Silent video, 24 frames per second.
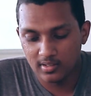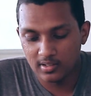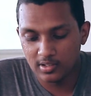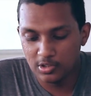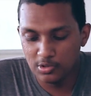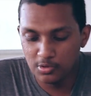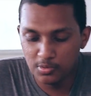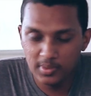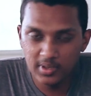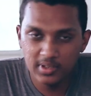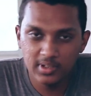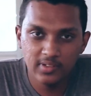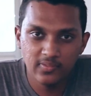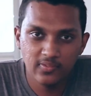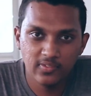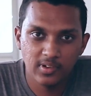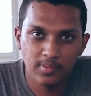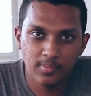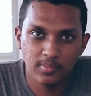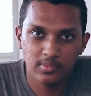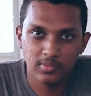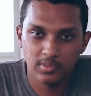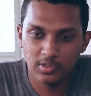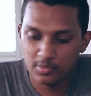you might
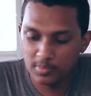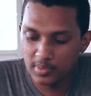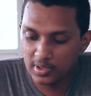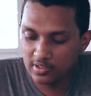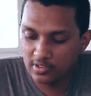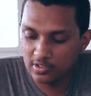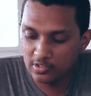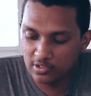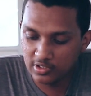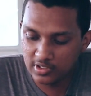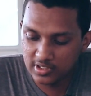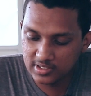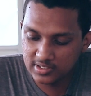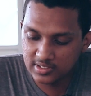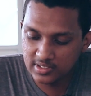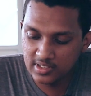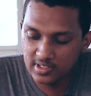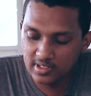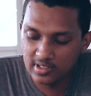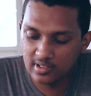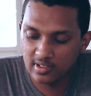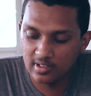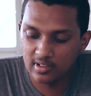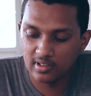have noticed
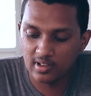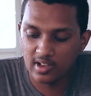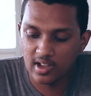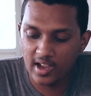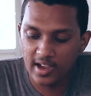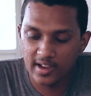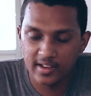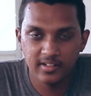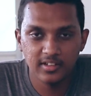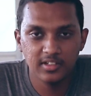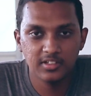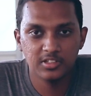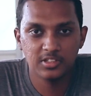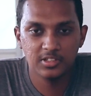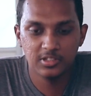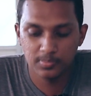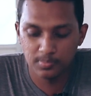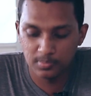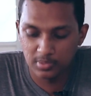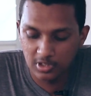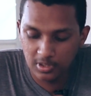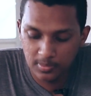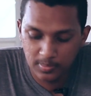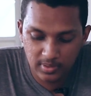the iris
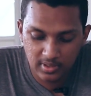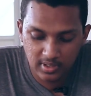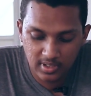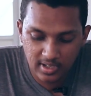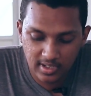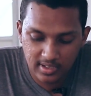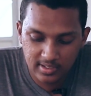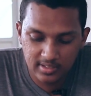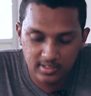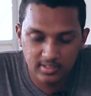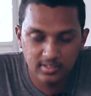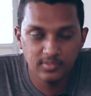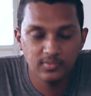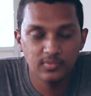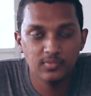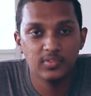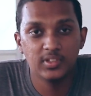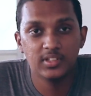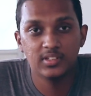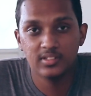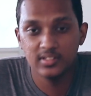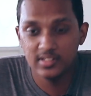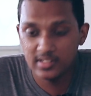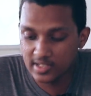purple color
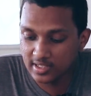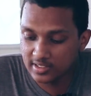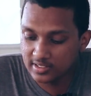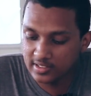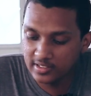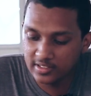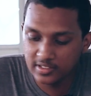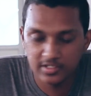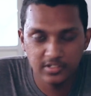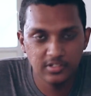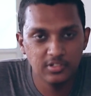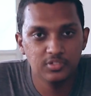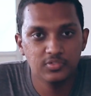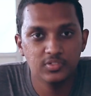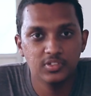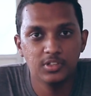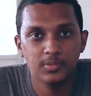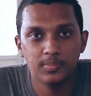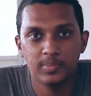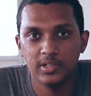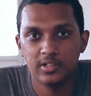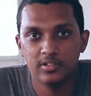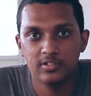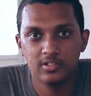which they actually introduced with
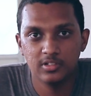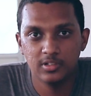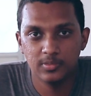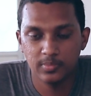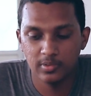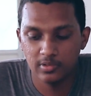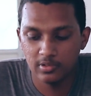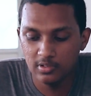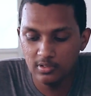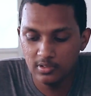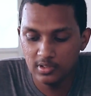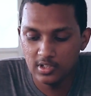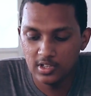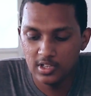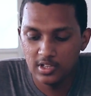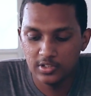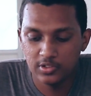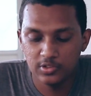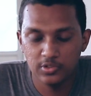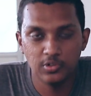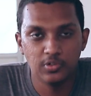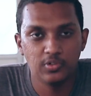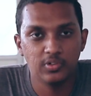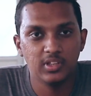the P20 Pro.
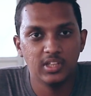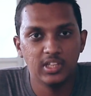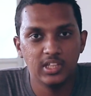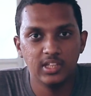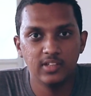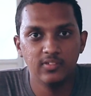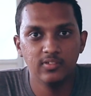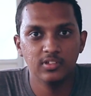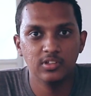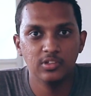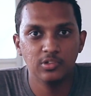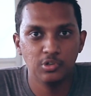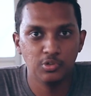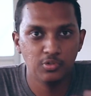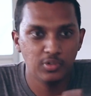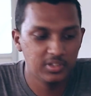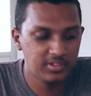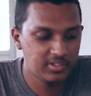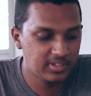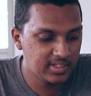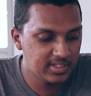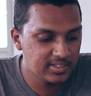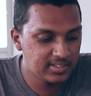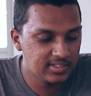So even the Nova
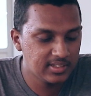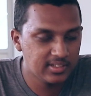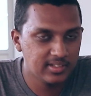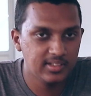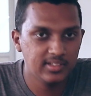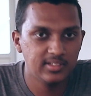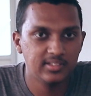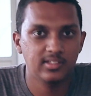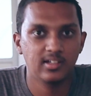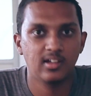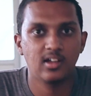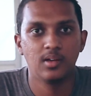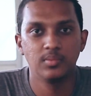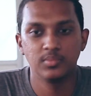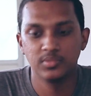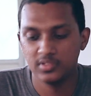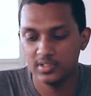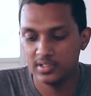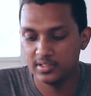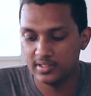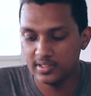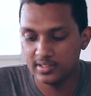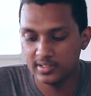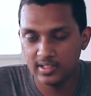3 series comes
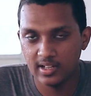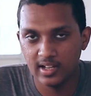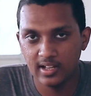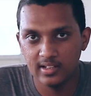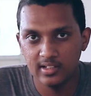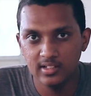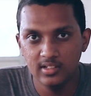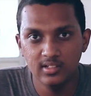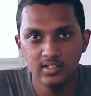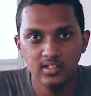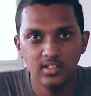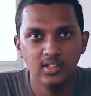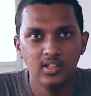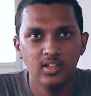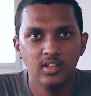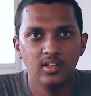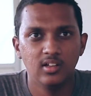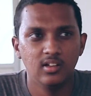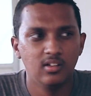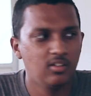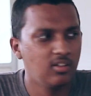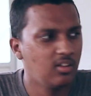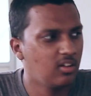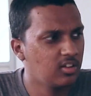with this color,
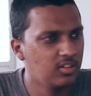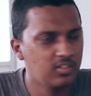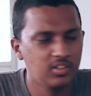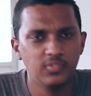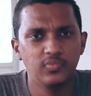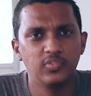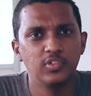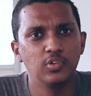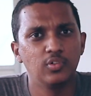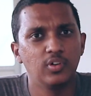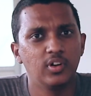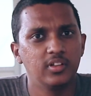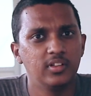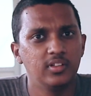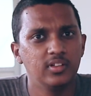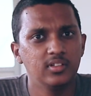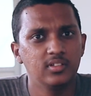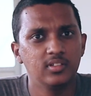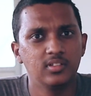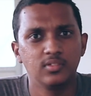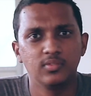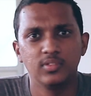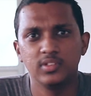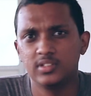along with a few
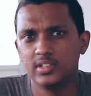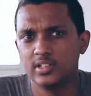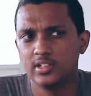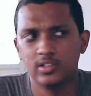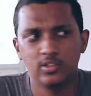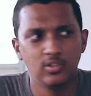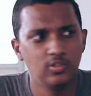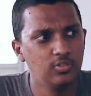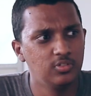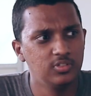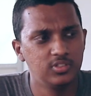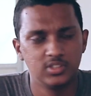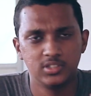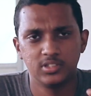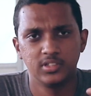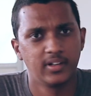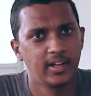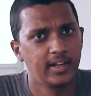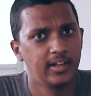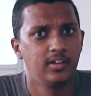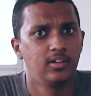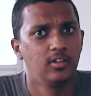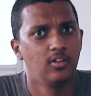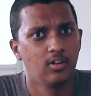others, which includes
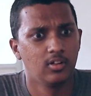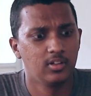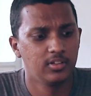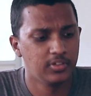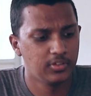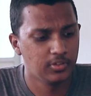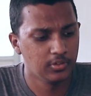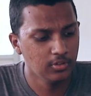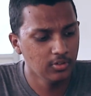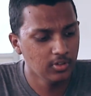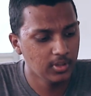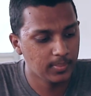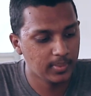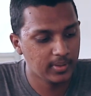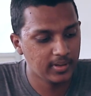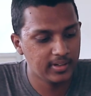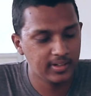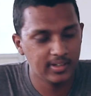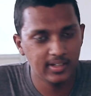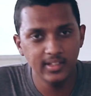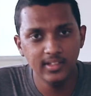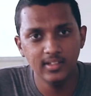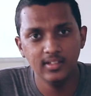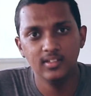red also
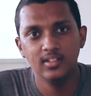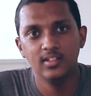apparently.